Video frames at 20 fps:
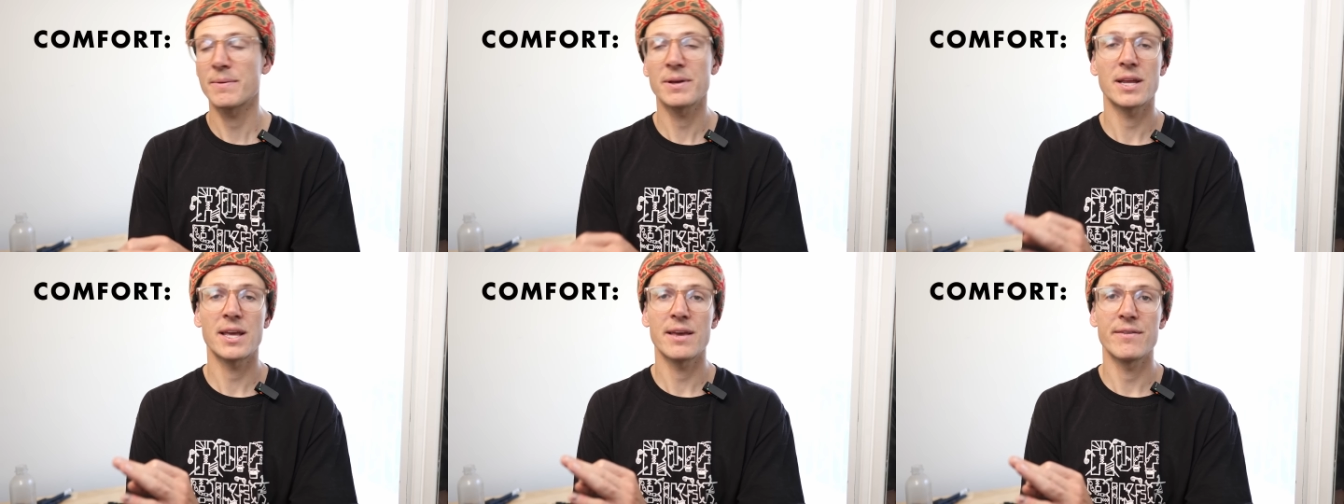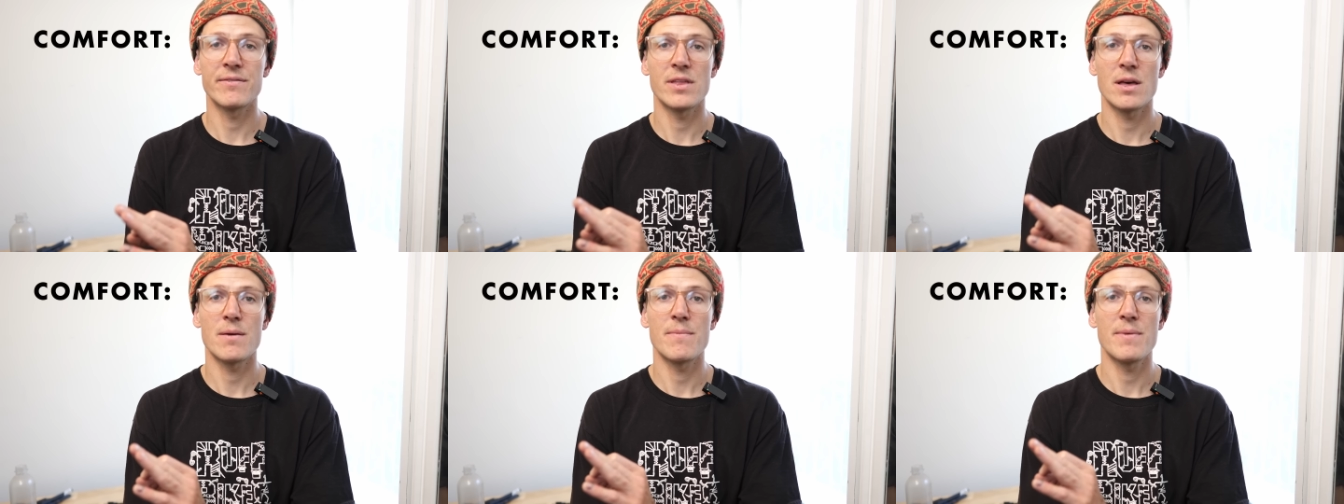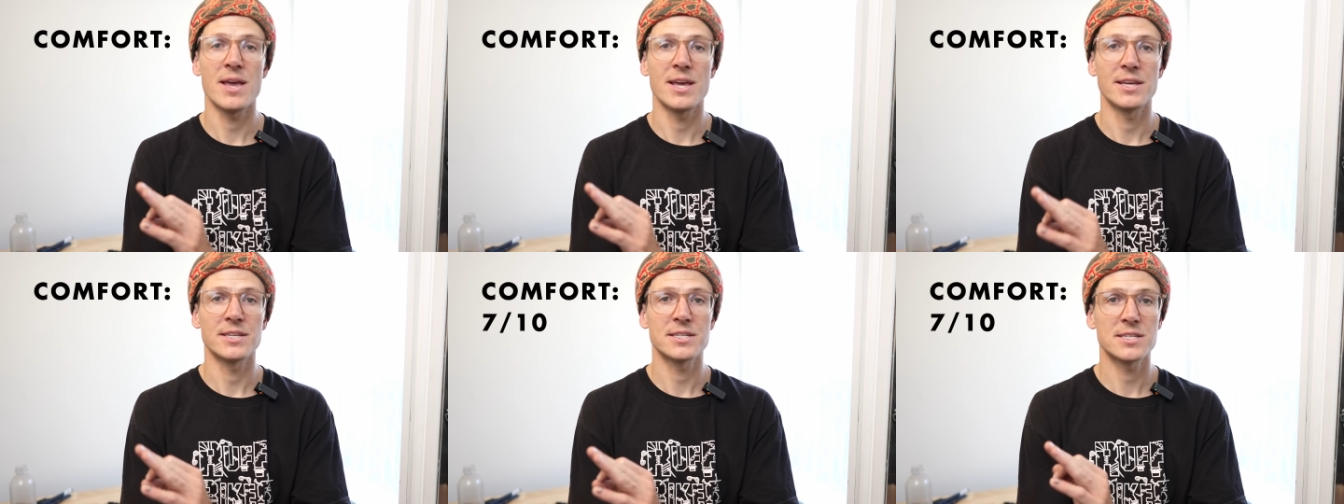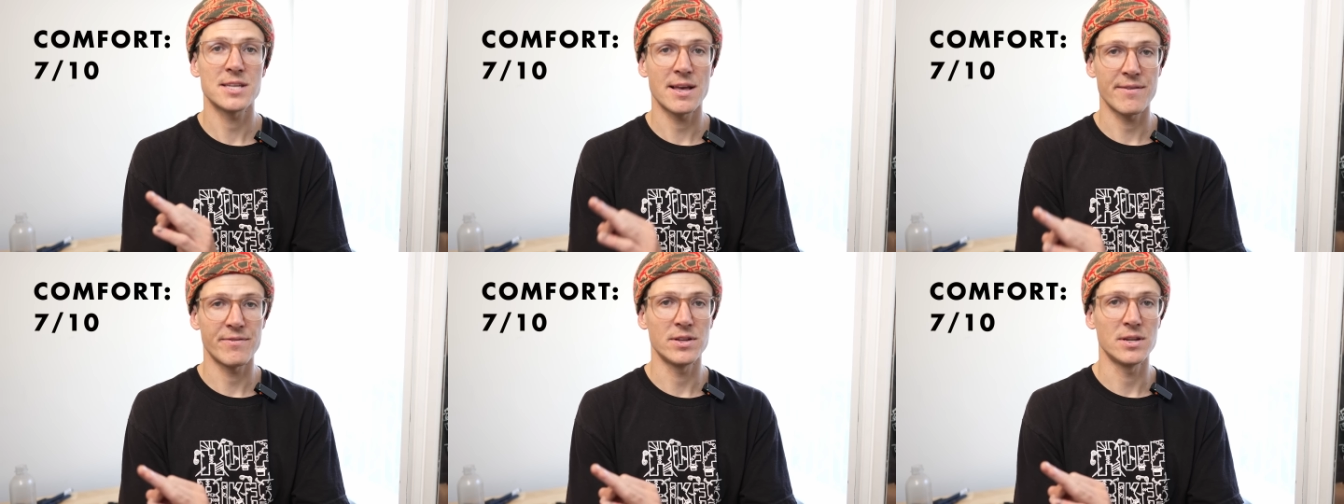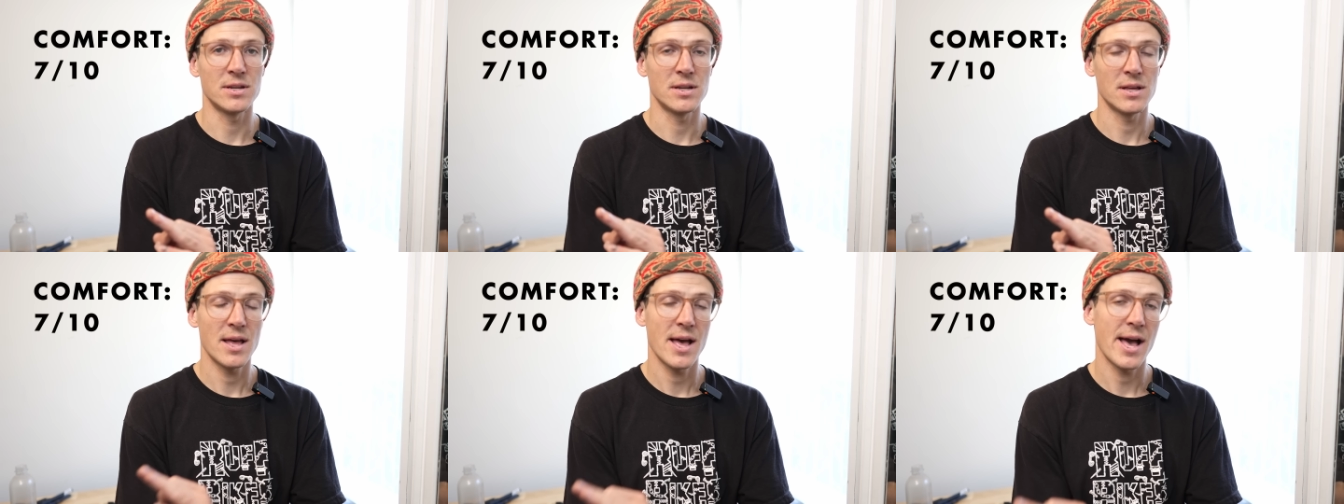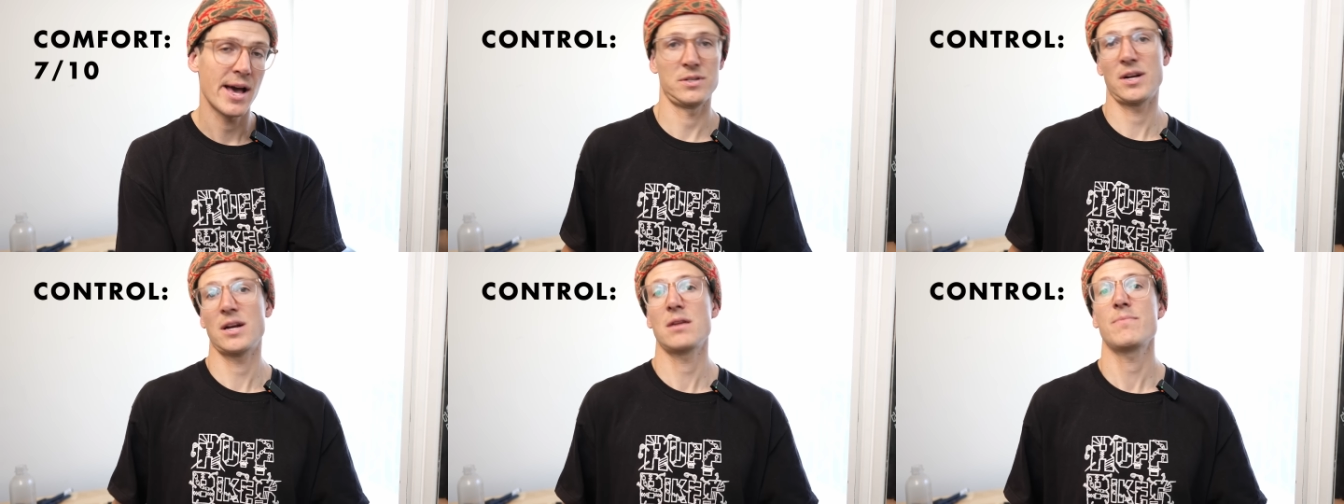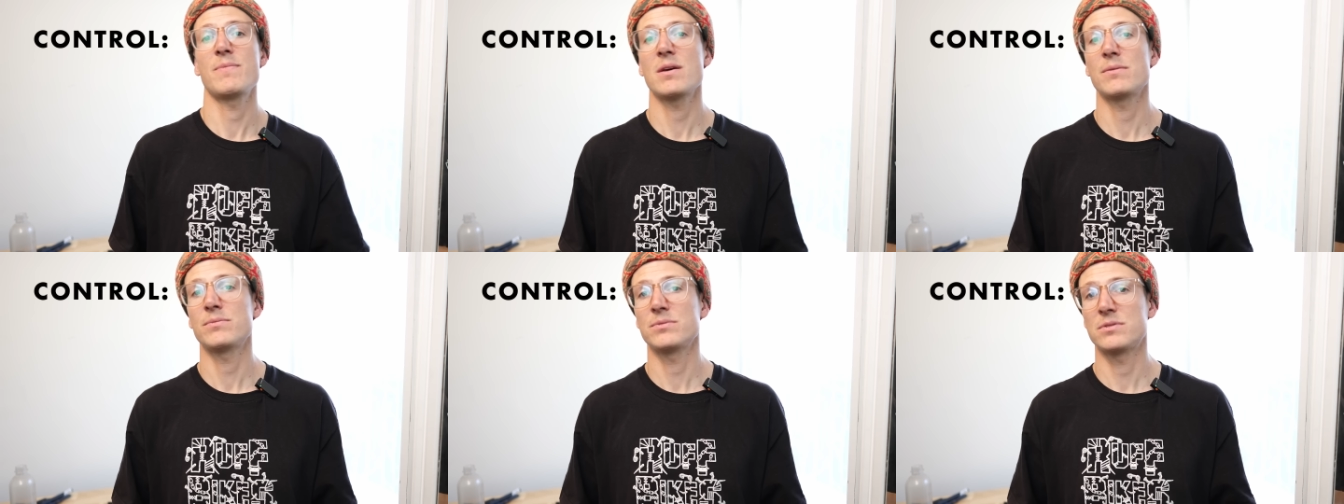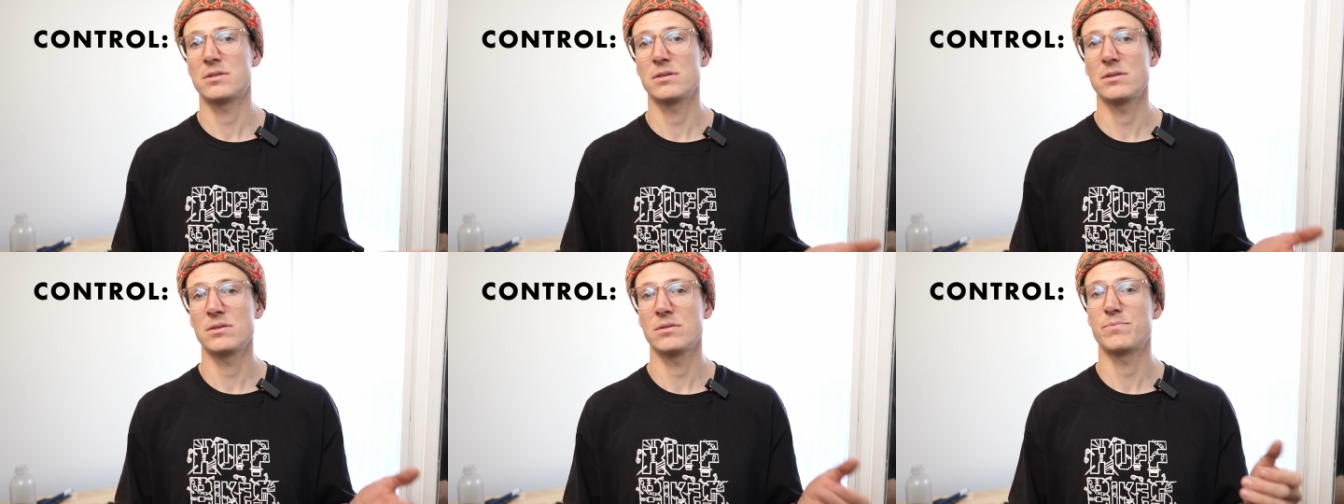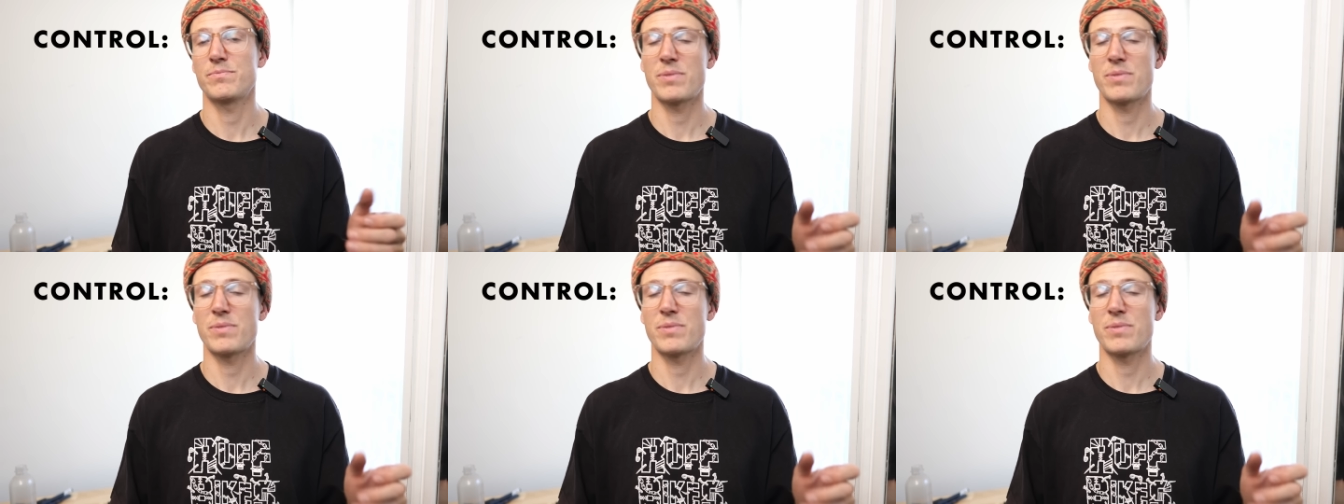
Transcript: I'm gonna give them a 7. You're gonna be able to